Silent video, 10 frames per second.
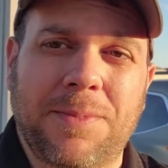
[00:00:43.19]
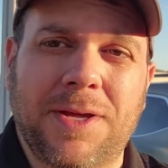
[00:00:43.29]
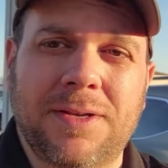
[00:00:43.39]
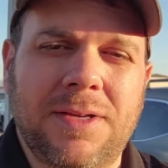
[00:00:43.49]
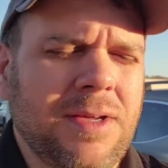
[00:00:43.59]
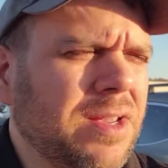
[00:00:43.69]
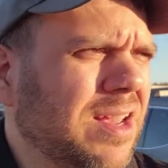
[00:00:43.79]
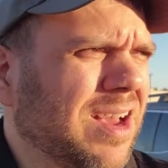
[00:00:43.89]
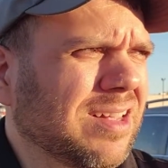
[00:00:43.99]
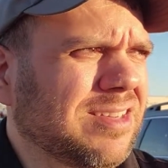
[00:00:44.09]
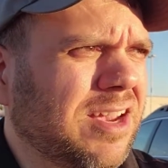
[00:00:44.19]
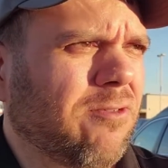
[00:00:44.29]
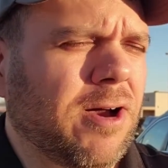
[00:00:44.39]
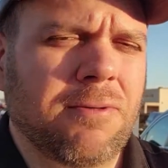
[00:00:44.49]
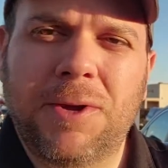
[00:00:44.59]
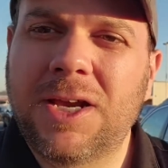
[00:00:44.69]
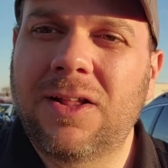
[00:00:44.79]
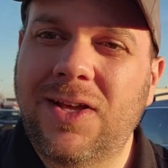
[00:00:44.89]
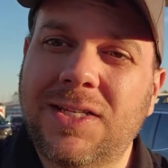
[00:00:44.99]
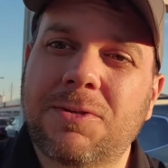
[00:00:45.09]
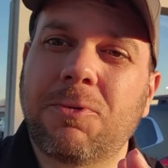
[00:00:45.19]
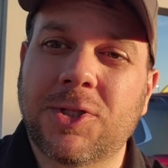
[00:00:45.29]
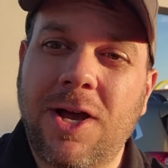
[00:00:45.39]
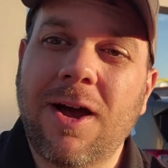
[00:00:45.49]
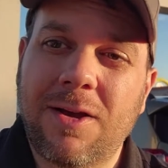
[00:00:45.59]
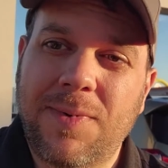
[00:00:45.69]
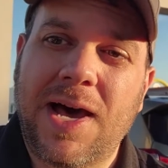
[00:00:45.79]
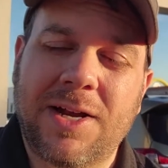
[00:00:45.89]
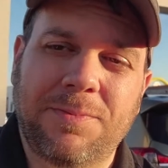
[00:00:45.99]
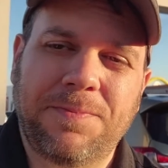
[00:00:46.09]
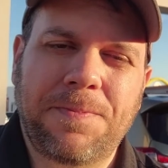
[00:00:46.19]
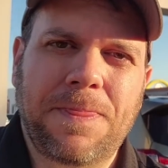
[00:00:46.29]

But I'll tell you what, we'll talk about them